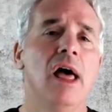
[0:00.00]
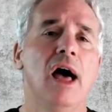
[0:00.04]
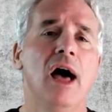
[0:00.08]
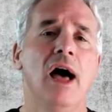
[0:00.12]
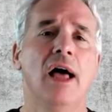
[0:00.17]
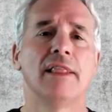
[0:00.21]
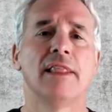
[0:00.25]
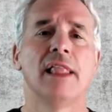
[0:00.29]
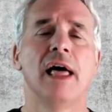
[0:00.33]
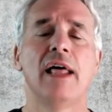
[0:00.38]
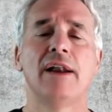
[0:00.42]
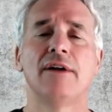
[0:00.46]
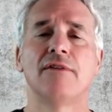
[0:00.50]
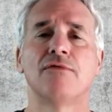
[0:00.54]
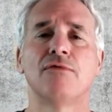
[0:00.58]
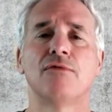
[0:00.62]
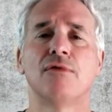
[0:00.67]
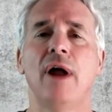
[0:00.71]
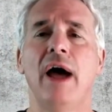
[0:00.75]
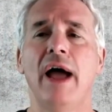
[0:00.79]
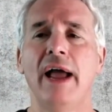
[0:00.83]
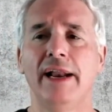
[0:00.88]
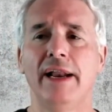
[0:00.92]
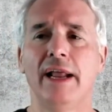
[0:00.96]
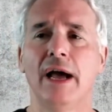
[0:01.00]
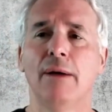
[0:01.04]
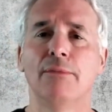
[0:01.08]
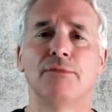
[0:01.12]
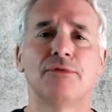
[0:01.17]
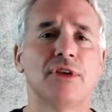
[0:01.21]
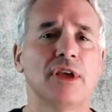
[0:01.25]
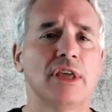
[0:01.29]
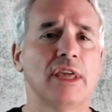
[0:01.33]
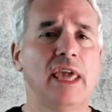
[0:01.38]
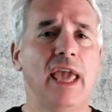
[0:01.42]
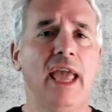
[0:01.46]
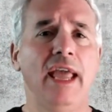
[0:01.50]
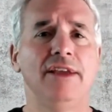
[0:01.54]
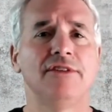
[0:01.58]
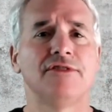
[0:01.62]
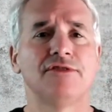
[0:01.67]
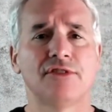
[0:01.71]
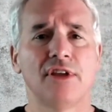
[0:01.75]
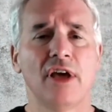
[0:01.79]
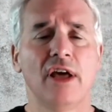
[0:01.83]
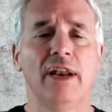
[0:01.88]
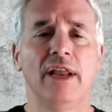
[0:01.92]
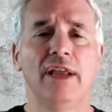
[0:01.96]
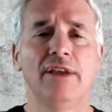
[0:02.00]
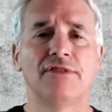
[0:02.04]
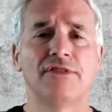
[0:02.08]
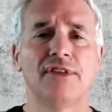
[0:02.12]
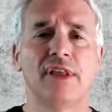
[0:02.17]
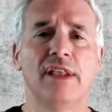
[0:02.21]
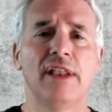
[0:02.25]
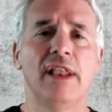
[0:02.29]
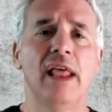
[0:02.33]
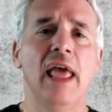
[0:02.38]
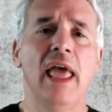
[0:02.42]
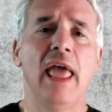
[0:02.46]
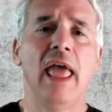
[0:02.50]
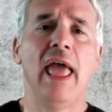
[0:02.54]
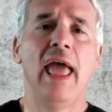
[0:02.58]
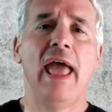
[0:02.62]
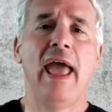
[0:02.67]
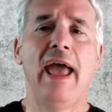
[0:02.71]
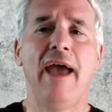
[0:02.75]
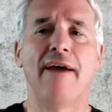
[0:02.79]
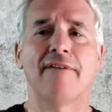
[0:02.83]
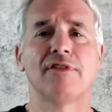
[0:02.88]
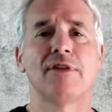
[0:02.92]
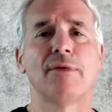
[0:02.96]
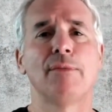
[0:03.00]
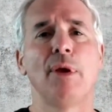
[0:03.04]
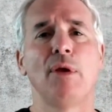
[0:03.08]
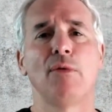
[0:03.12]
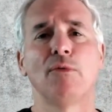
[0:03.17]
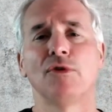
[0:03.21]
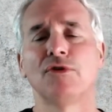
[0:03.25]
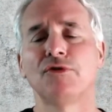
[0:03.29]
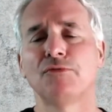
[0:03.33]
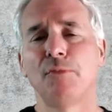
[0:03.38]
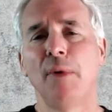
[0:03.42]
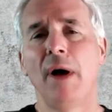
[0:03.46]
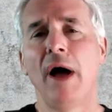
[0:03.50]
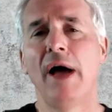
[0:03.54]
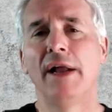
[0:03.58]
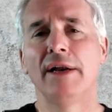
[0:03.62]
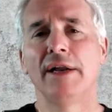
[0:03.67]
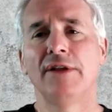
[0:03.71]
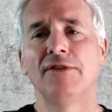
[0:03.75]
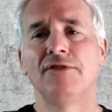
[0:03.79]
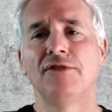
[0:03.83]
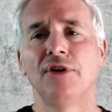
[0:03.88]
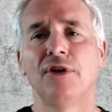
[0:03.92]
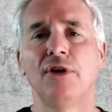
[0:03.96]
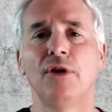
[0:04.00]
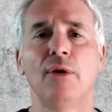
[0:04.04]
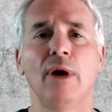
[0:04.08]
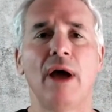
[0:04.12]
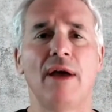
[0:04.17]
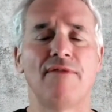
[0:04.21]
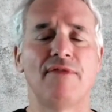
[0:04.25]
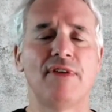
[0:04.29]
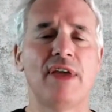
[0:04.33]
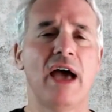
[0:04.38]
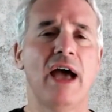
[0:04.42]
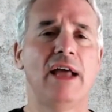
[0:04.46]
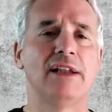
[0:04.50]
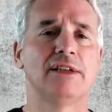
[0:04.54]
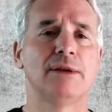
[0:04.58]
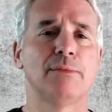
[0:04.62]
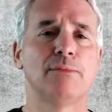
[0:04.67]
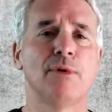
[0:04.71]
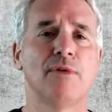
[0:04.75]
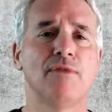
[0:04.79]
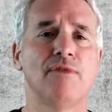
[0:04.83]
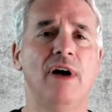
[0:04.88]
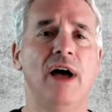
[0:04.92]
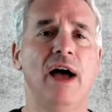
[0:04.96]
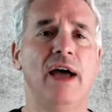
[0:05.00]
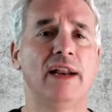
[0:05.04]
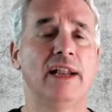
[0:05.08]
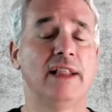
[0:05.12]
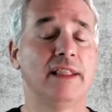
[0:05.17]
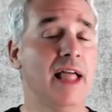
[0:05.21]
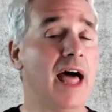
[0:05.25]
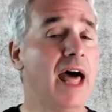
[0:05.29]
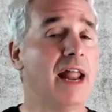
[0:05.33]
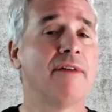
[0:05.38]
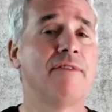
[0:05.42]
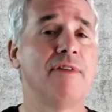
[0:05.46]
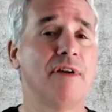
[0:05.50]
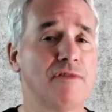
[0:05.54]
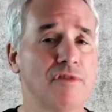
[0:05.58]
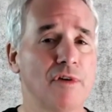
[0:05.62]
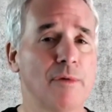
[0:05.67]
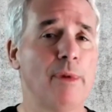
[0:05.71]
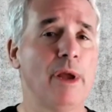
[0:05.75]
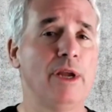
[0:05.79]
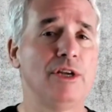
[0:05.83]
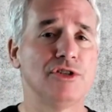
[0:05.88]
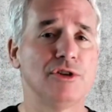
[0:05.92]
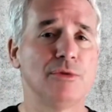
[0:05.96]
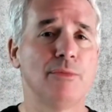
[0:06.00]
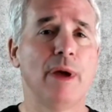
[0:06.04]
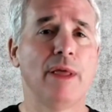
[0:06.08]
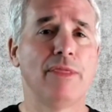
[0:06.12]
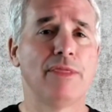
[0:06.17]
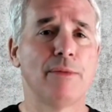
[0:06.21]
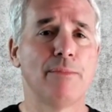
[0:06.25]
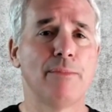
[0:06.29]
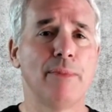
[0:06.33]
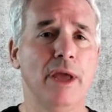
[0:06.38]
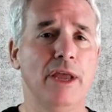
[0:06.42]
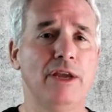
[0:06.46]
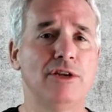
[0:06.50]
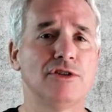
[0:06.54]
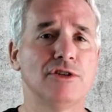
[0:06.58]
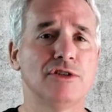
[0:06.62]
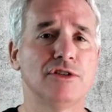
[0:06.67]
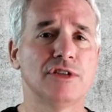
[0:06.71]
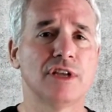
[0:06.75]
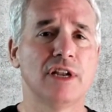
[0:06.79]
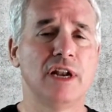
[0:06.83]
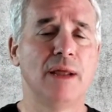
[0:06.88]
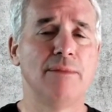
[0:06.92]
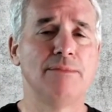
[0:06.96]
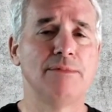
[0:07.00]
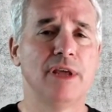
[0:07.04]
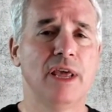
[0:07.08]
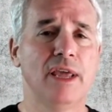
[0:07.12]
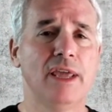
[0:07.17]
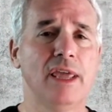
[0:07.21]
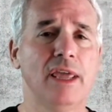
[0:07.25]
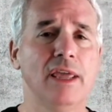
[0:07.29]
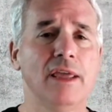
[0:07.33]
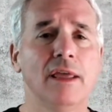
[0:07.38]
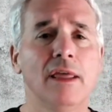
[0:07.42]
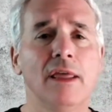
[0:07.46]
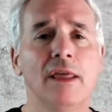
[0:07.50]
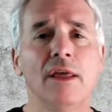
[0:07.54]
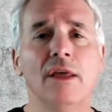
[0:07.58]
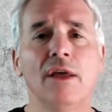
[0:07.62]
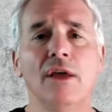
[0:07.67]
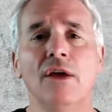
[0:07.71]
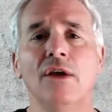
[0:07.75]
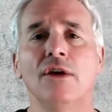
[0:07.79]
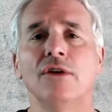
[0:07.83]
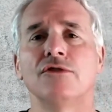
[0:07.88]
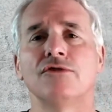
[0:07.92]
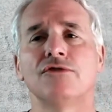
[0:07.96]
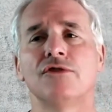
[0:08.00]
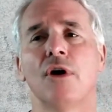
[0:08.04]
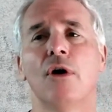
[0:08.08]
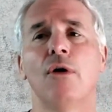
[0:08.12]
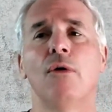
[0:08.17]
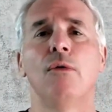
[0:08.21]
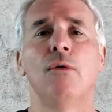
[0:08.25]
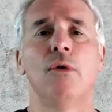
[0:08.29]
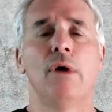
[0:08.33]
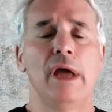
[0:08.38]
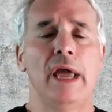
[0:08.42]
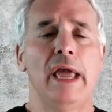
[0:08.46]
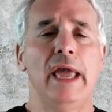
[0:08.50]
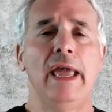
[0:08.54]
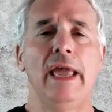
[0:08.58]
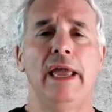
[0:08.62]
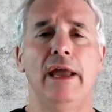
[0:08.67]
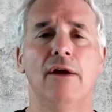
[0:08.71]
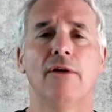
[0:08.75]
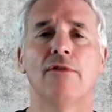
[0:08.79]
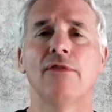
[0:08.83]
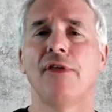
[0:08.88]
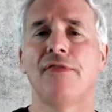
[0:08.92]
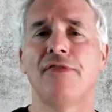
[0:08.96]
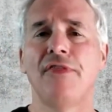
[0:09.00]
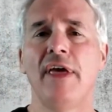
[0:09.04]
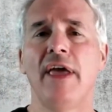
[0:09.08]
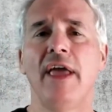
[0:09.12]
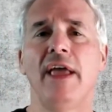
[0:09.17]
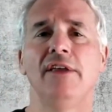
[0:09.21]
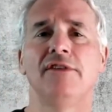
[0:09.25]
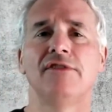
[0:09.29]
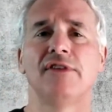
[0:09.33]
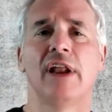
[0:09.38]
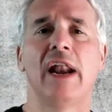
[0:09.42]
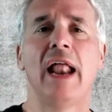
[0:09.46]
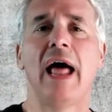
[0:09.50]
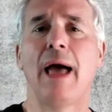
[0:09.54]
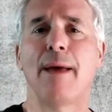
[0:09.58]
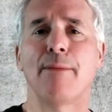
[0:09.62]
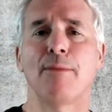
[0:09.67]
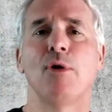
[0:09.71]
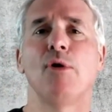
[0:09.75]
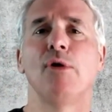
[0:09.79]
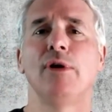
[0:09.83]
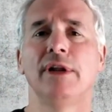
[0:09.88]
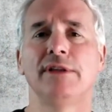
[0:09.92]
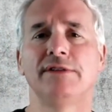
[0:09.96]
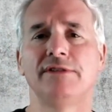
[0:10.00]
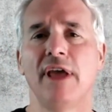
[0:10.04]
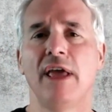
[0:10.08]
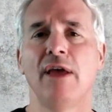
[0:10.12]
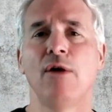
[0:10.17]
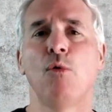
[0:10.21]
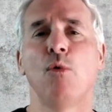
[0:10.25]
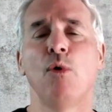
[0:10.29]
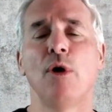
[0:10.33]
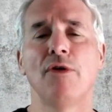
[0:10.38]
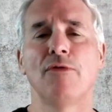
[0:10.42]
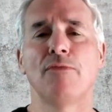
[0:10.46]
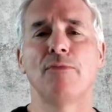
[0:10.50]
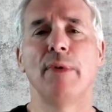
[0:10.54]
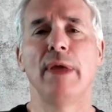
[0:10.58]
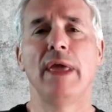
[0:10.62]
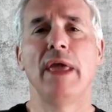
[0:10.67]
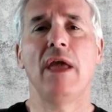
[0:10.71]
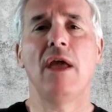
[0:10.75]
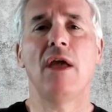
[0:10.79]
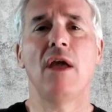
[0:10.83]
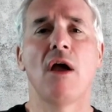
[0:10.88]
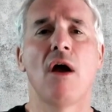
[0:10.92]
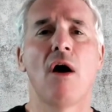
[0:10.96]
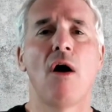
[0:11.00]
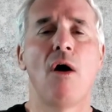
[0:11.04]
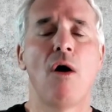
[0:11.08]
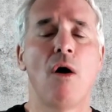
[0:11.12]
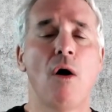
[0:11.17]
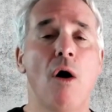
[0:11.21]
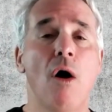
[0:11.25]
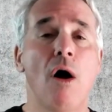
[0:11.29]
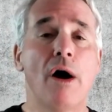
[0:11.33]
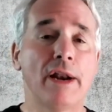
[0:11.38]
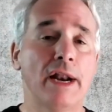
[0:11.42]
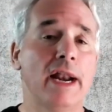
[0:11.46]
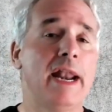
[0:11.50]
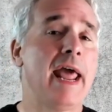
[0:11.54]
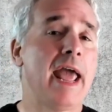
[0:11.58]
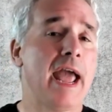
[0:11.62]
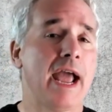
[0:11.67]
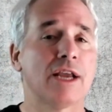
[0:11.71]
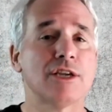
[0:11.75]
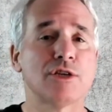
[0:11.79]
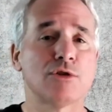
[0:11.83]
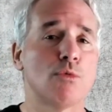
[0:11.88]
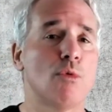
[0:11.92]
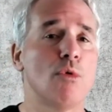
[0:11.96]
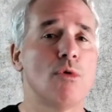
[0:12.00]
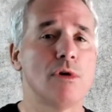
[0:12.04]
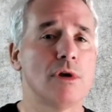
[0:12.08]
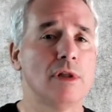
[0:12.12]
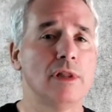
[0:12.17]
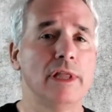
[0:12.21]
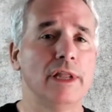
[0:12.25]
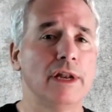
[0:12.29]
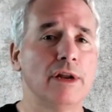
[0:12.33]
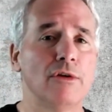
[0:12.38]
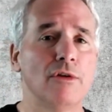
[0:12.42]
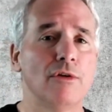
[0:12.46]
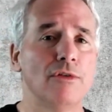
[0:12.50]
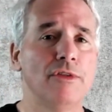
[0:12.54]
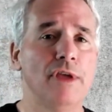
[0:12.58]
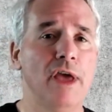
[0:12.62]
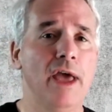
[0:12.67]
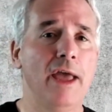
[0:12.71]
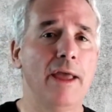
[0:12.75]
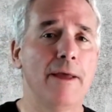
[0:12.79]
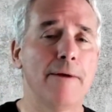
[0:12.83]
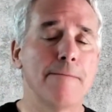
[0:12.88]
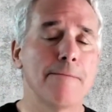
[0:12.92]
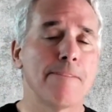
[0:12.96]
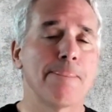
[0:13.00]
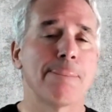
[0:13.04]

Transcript: a lot of write-ups, case studies that have to be responded to. I've got to provide a lot of information about the patients that I'm taking. So here are the things that I'm going to take with me on an actual clinical day.